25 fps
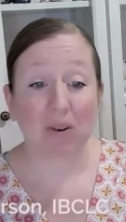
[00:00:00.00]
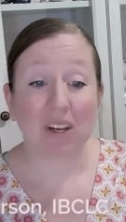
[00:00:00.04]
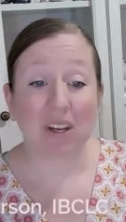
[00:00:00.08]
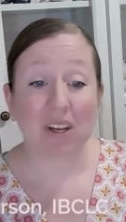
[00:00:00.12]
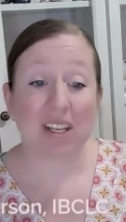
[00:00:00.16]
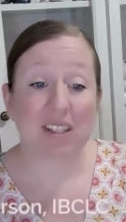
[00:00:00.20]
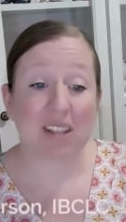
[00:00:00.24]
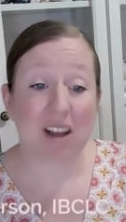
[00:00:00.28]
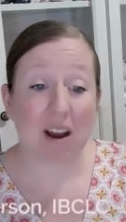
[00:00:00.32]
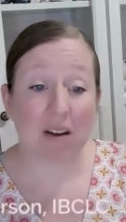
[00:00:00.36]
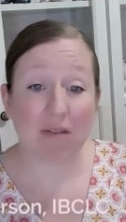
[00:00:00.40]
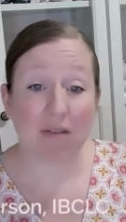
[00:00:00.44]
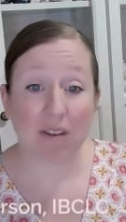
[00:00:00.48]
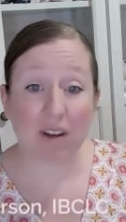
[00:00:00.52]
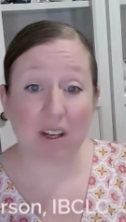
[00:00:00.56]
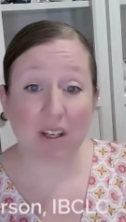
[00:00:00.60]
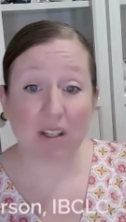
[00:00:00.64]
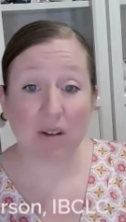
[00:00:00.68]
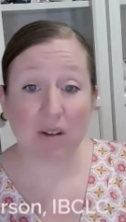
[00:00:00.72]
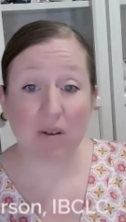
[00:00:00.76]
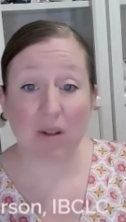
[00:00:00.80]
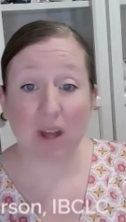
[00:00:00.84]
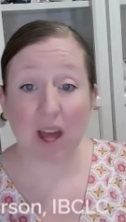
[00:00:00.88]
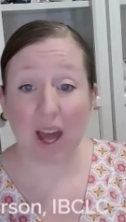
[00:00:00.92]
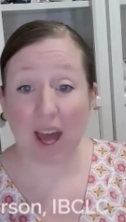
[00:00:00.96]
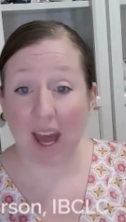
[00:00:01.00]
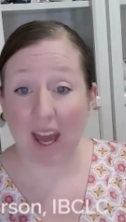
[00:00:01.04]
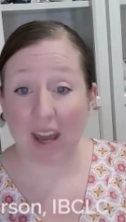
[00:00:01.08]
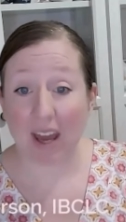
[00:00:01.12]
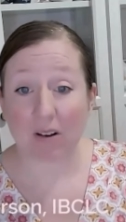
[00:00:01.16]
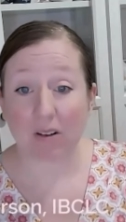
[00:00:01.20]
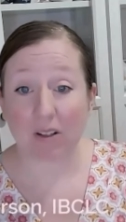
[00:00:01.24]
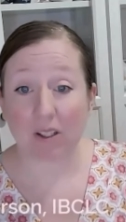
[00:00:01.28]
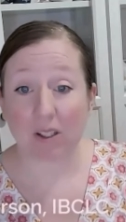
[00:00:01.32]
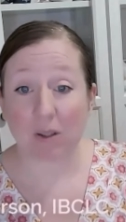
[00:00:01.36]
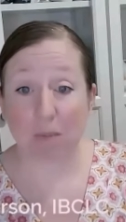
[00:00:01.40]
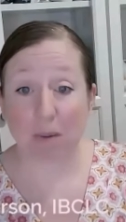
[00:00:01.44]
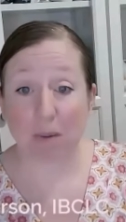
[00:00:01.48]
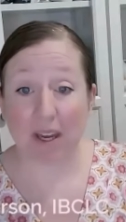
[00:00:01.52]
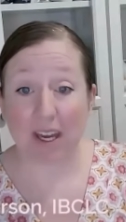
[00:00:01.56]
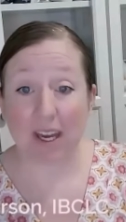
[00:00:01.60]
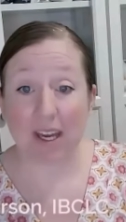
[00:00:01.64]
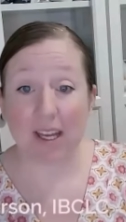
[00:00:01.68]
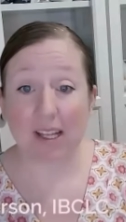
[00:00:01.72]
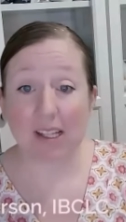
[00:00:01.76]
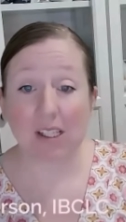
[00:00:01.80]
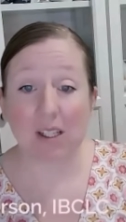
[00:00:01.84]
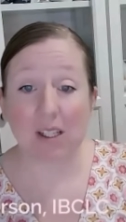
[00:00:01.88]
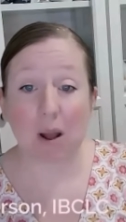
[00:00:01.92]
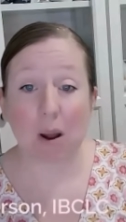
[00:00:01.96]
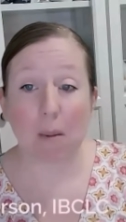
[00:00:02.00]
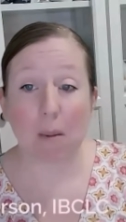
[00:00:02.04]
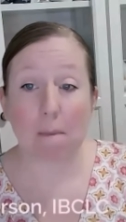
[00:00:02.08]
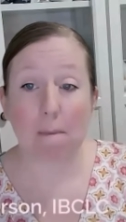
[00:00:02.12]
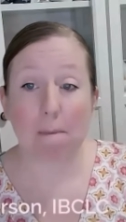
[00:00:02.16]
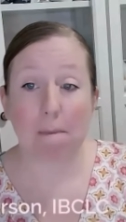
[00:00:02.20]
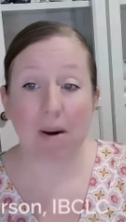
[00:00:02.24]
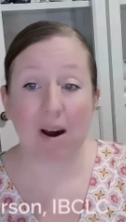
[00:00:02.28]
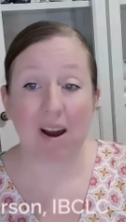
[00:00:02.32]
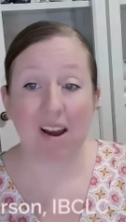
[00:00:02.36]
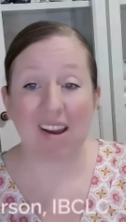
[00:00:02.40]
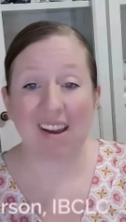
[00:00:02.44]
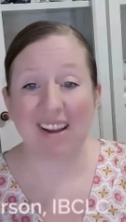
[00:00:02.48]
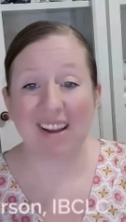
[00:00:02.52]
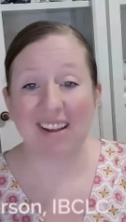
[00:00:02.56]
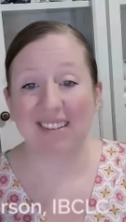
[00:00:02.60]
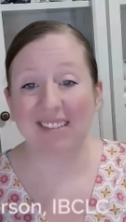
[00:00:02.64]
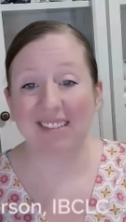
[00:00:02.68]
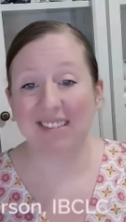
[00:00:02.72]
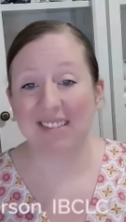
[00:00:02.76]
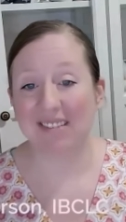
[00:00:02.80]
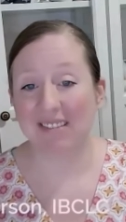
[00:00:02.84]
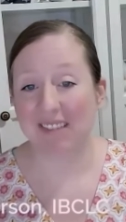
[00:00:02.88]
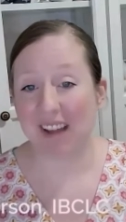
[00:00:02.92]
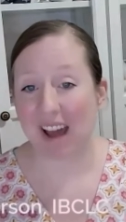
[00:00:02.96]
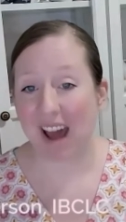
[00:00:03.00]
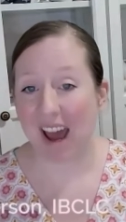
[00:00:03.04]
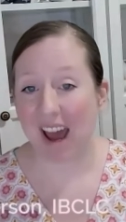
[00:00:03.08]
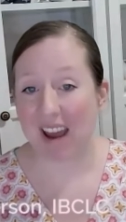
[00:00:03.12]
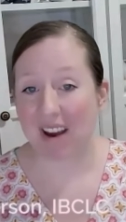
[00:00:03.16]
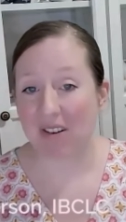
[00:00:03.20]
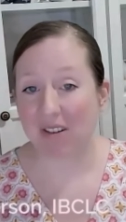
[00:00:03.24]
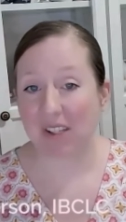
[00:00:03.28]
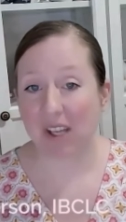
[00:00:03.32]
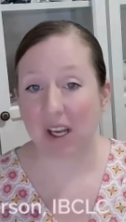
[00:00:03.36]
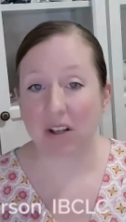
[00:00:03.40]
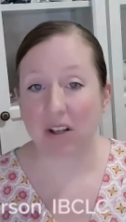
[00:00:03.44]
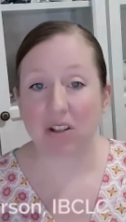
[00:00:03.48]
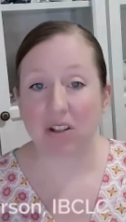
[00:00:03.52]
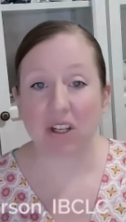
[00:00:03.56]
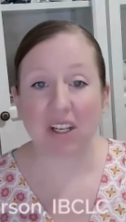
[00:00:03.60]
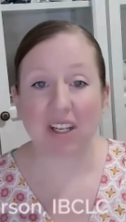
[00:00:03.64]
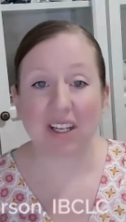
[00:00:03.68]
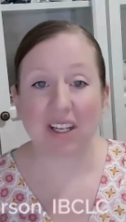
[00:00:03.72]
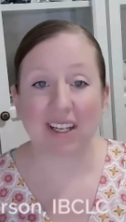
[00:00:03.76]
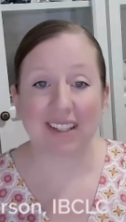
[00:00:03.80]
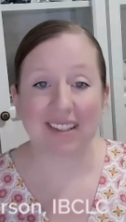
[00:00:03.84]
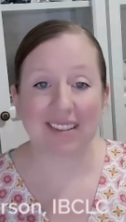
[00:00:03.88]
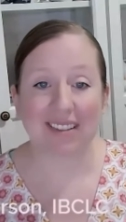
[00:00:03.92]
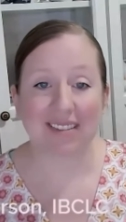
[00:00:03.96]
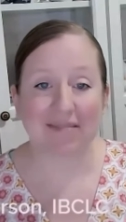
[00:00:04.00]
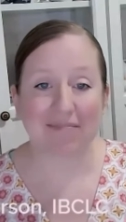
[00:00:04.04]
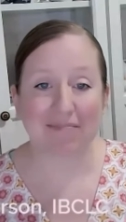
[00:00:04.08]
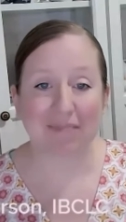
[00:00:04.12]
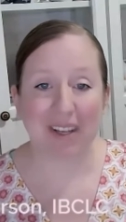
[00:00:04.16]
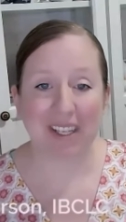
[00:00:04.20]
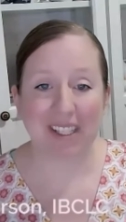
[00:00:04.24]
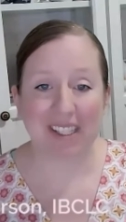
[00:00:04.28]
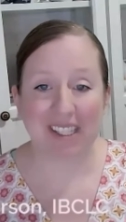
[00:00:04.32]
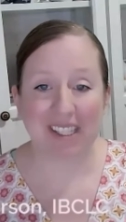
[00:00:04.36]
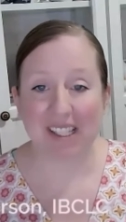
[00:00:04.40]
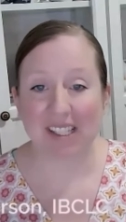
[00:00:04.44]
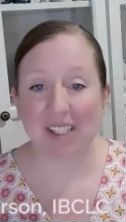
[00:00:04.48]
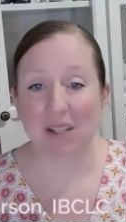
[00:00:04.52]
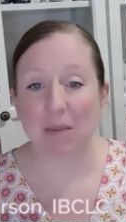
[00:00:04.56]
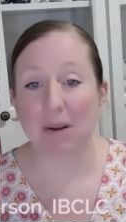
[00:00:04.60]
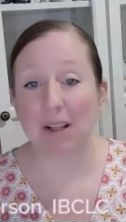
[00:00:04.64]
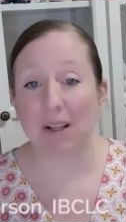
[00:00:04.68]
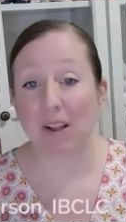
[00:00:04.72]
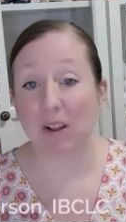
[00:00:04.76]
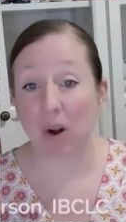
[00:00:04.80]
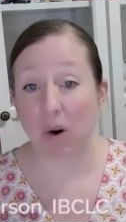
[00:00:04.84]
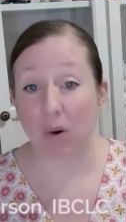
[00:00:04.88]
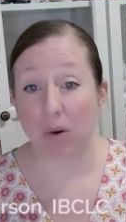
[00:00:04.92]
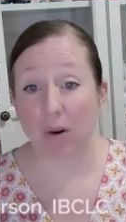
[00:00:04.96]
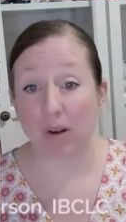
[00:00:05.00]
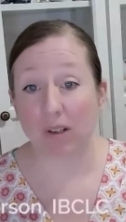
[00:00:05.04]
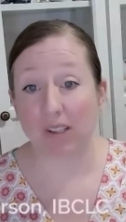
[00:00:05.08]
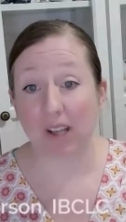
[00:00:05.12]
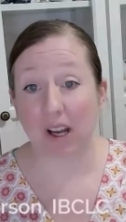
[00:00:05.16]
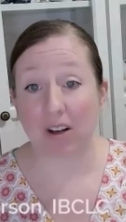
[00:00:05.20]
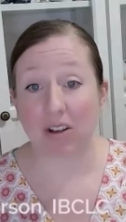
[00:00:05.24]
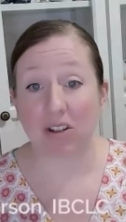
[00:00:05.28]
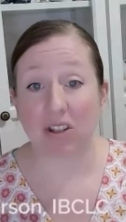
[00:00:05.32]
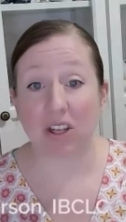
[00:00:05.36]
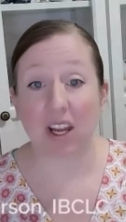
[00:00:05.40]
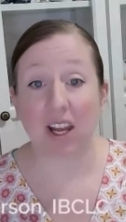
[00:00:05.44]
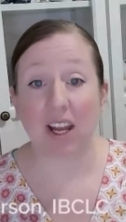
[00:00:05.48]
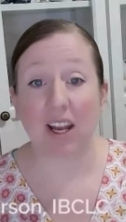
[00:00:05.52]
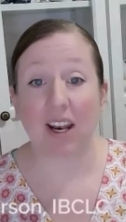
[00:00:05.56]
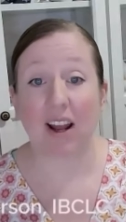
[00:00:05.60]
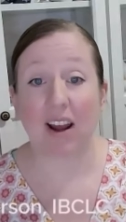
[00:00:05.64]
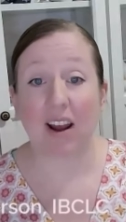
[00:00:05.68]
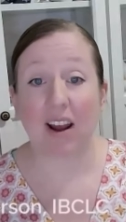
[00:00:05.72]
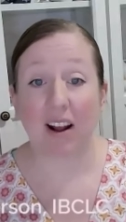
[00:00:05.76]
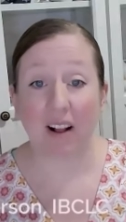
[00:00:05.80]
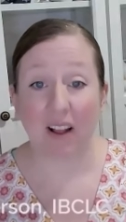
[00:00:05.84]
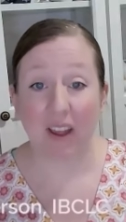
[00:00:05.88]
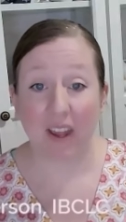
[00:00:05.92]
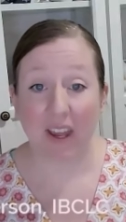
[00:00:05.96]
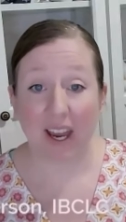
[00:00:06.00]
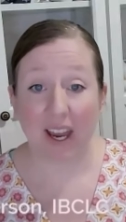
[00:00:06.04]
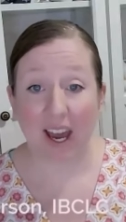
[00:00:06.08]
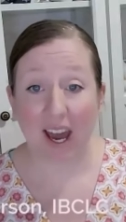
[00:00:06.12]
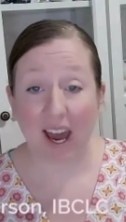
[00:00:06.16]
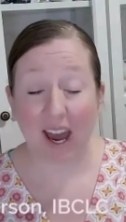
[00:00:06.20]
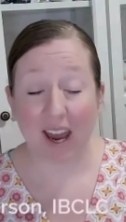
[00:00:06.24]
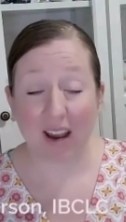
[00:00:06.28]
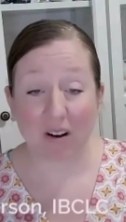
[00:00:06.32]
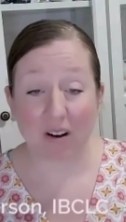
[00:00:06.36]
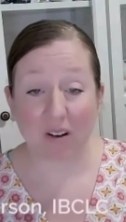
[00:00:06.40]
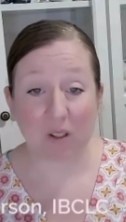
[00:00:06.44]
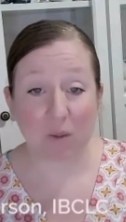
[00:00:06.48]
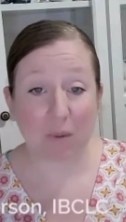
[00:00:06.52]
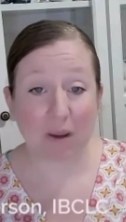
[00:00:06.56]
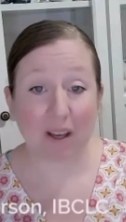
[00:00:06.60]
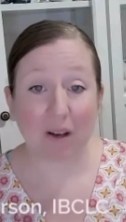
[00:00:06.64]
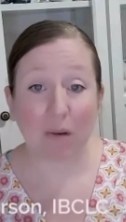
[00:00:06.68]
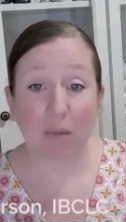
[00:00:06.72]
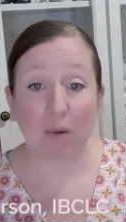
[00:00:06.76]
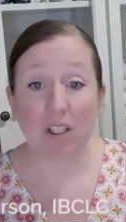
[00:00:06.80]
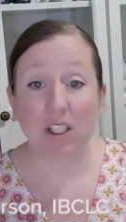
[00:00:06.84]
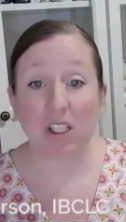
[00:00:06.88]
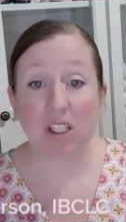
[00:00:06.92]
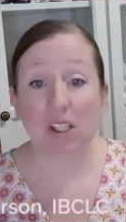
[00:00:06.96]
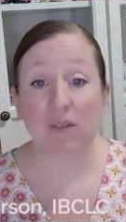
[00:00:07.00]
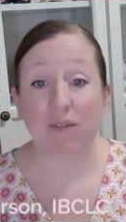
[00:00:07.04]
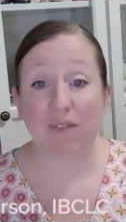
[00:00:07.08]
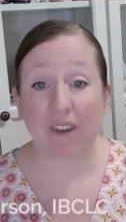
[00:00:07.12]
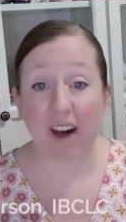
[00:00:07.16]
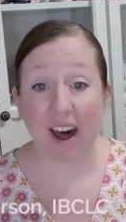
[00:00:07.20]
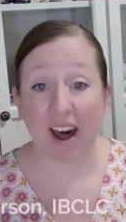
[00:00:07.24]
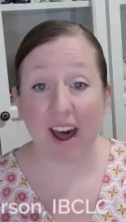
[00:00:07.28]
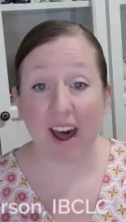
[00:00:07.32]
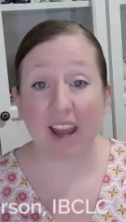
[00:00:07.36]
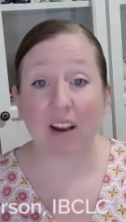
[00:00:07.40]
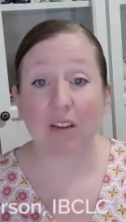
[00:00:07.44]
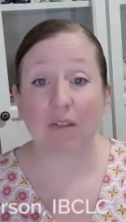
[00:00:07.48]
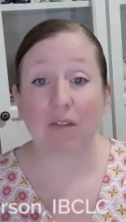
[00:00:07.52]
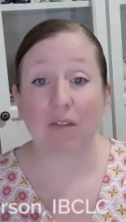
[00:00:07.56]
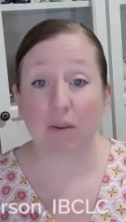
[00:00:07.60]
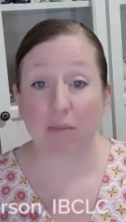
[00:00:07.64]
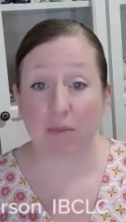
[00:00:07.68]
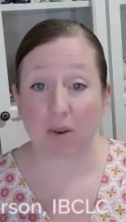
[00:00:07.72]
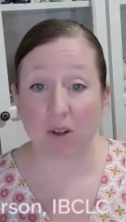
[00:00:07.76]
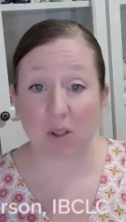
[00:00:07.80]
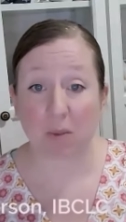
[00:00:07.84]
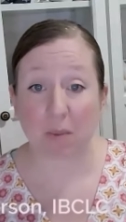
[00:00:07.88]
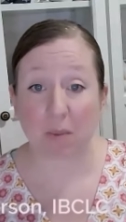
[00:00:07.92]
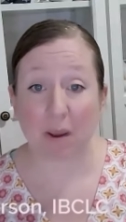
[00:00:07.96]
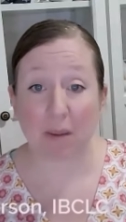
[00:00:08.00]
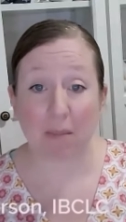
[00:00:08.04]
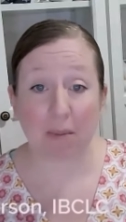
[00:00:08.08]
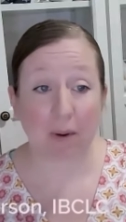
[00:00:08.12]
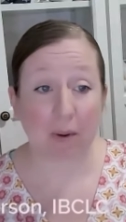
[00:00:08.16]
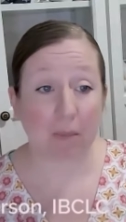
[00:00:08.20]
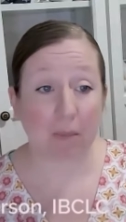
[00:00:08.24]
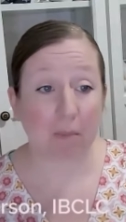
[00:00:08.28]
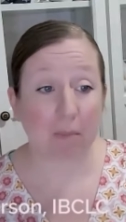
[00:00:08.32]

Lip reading: can definitely do the higher speeds, but the higher suction, it tends to be lower suction, higher speed, which is fine for most people.